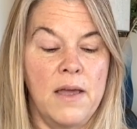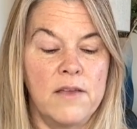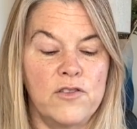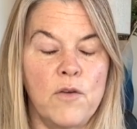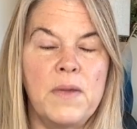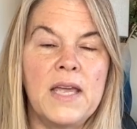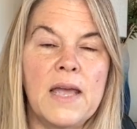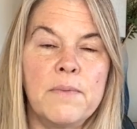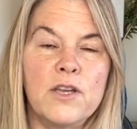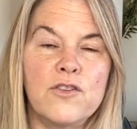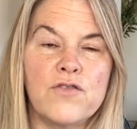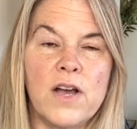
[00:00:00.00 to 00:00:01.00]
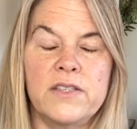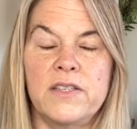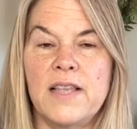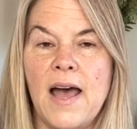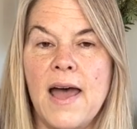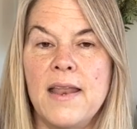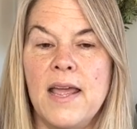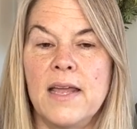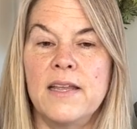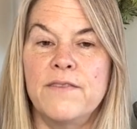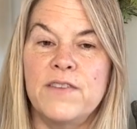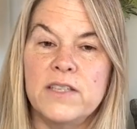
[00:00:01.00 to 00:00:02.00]
so being able to trust that,
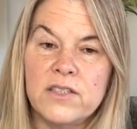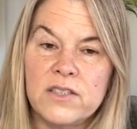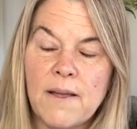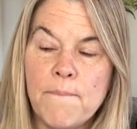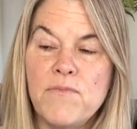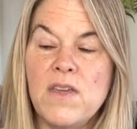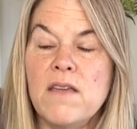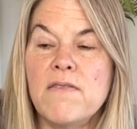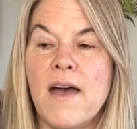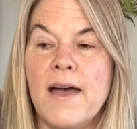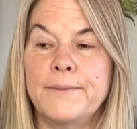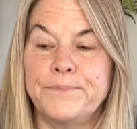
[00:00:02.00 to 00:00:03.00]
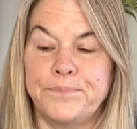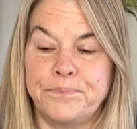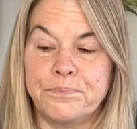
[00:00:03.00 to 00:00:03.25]
and if it's something that